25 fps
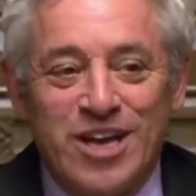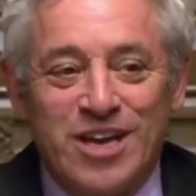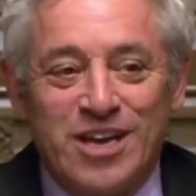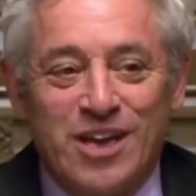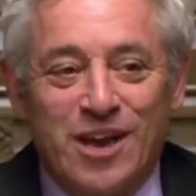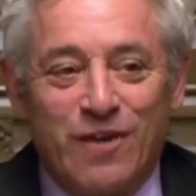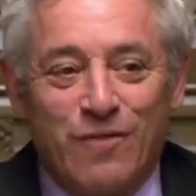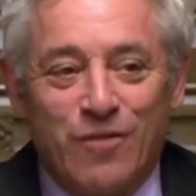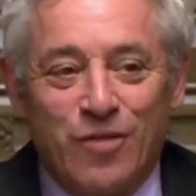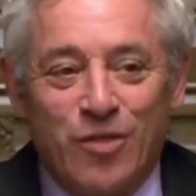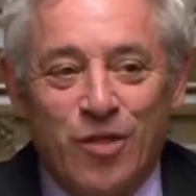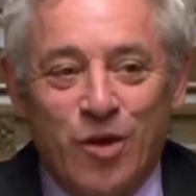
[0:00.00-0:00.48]

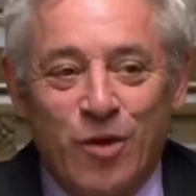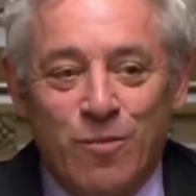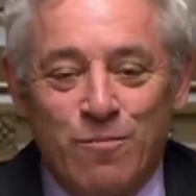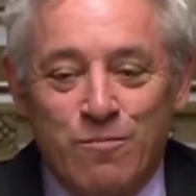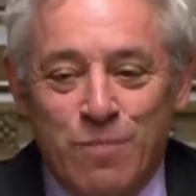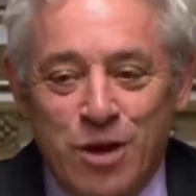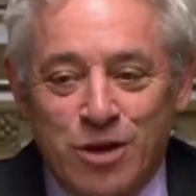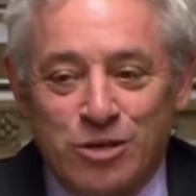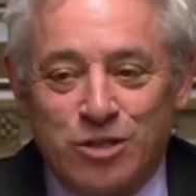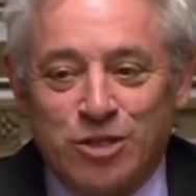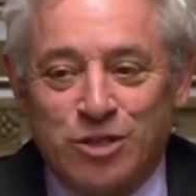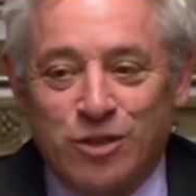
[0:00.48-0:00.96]
given that
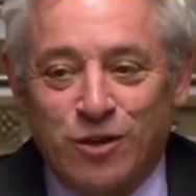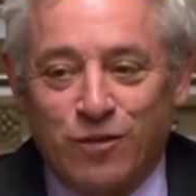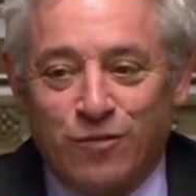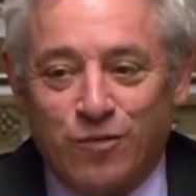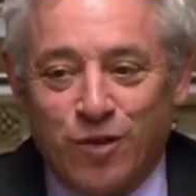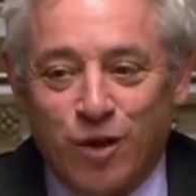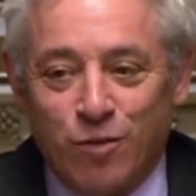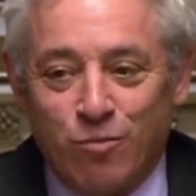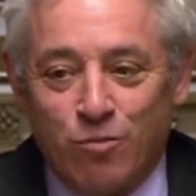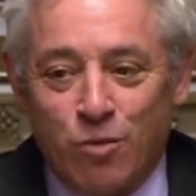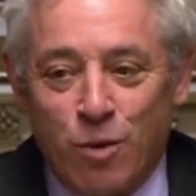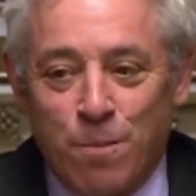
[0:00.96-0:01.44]
most of
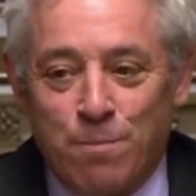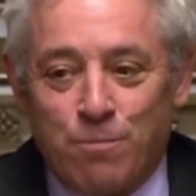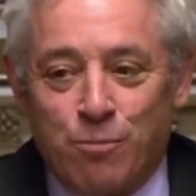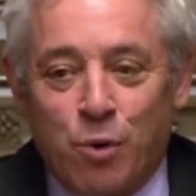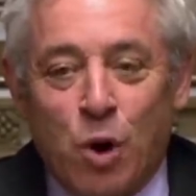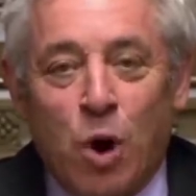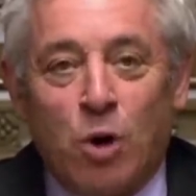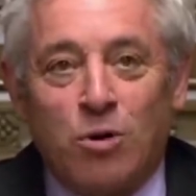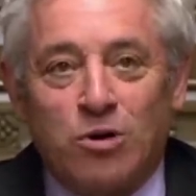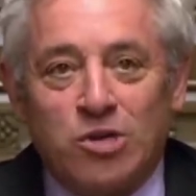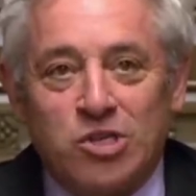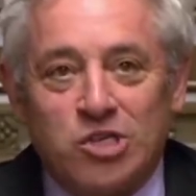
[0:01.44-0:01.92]
them were
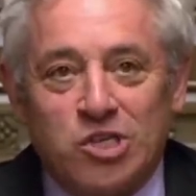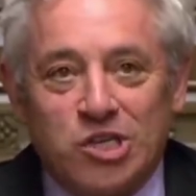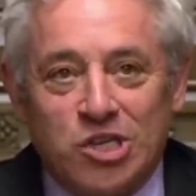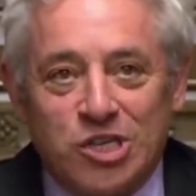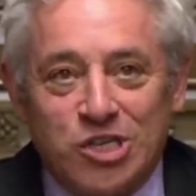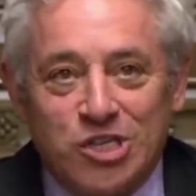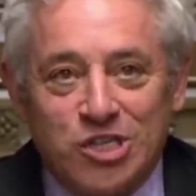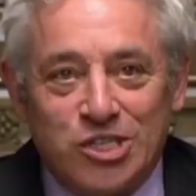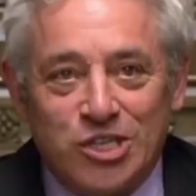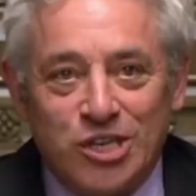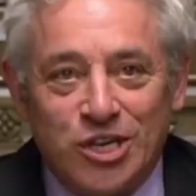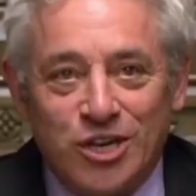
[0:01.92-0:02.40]

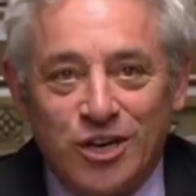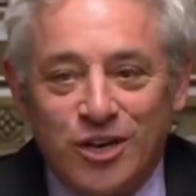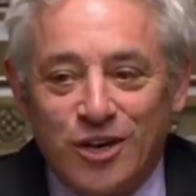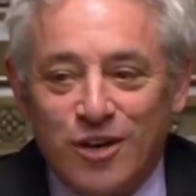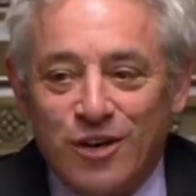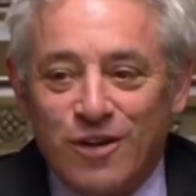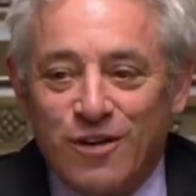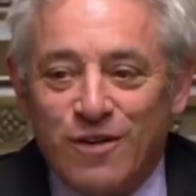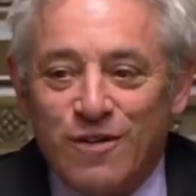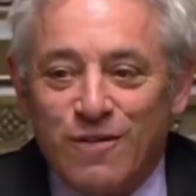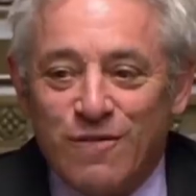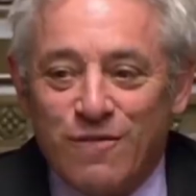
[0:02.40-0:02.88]
proxies
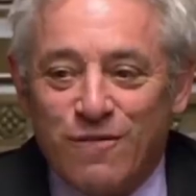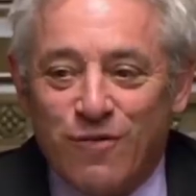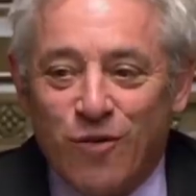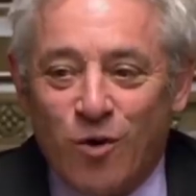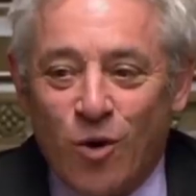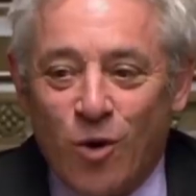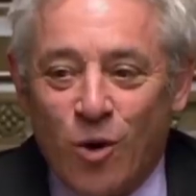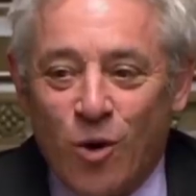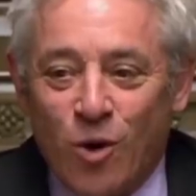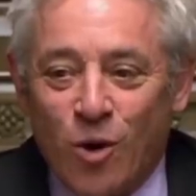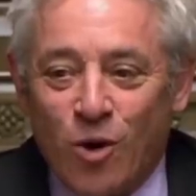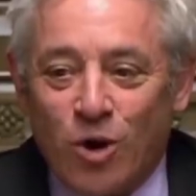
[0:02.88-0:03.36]

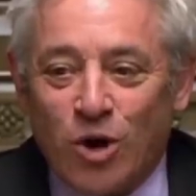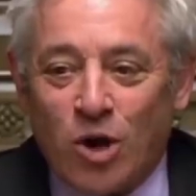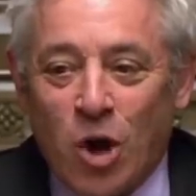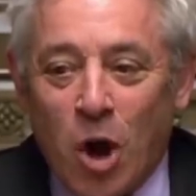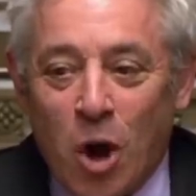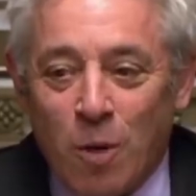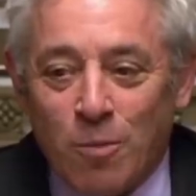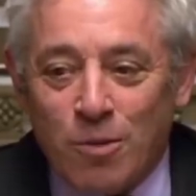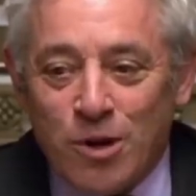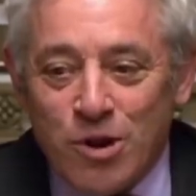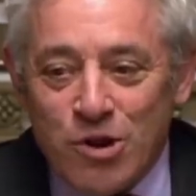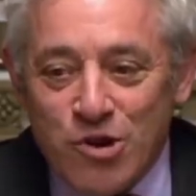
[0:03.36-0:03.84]
for
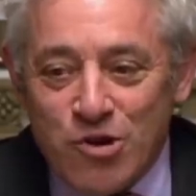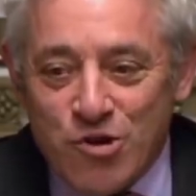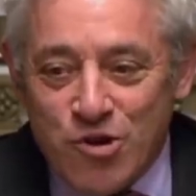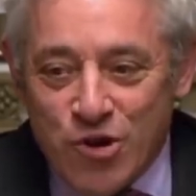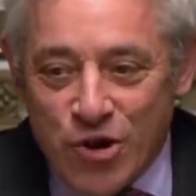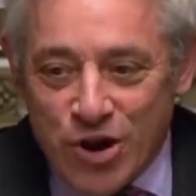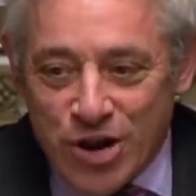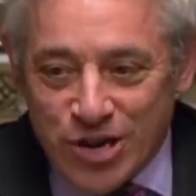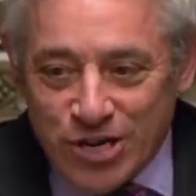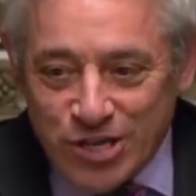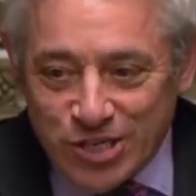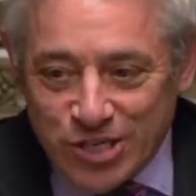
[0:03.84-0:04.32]

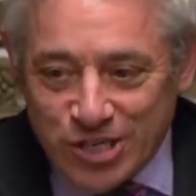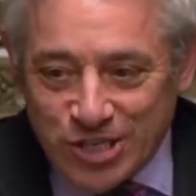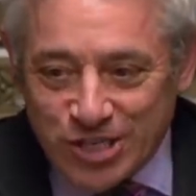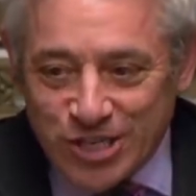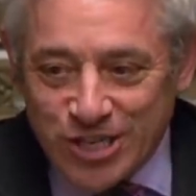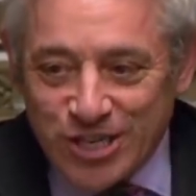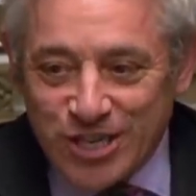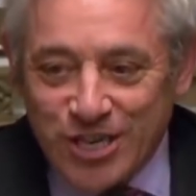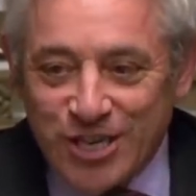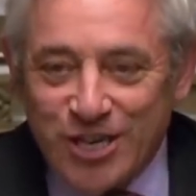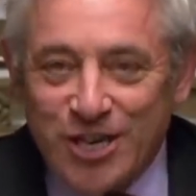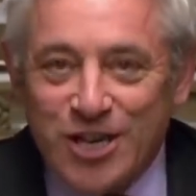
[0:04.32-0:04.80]
commentaries
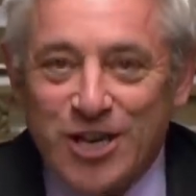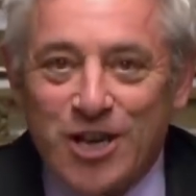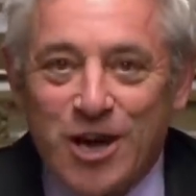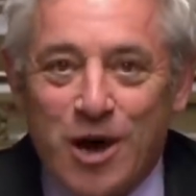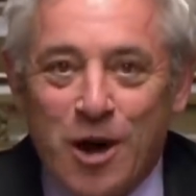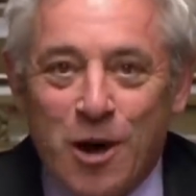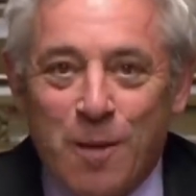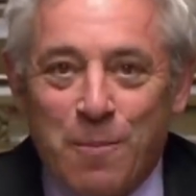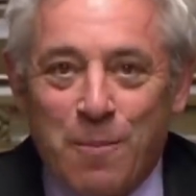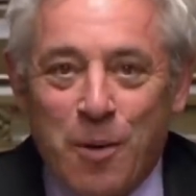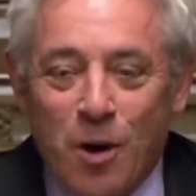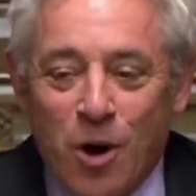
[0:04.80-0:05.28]

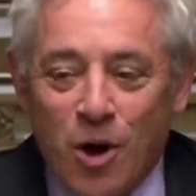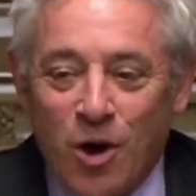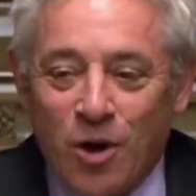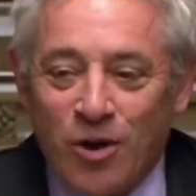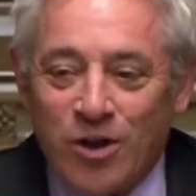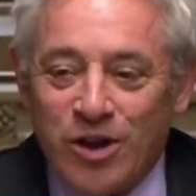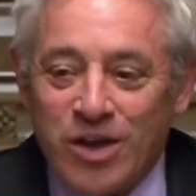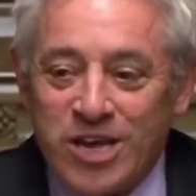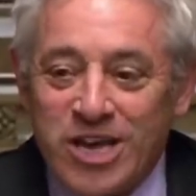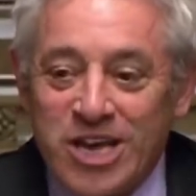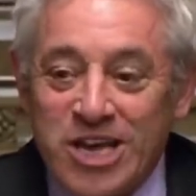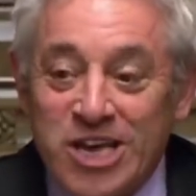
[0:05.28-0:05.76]

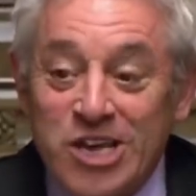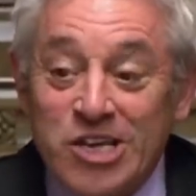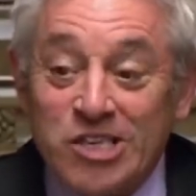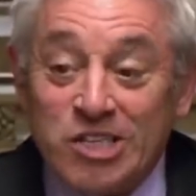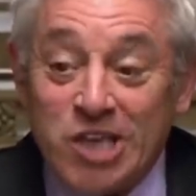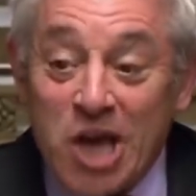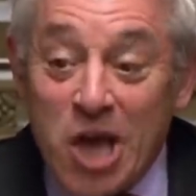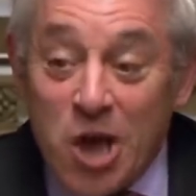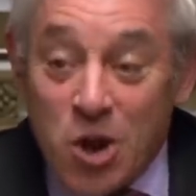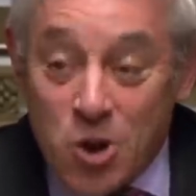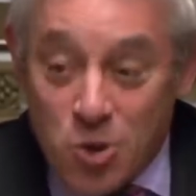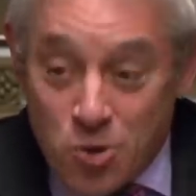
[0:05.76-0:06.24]
upon his
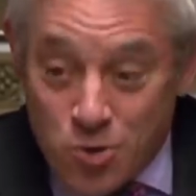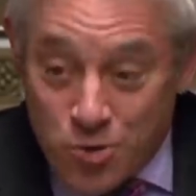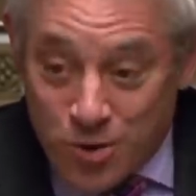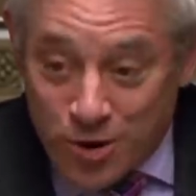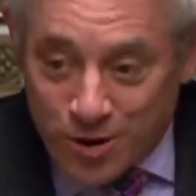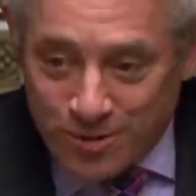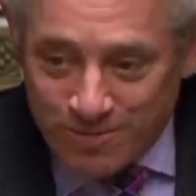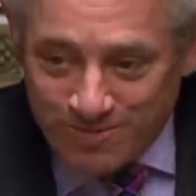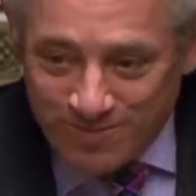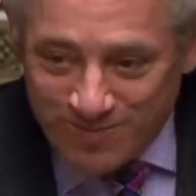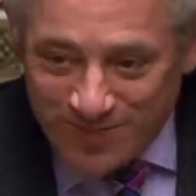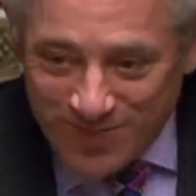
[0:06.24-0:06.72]
own.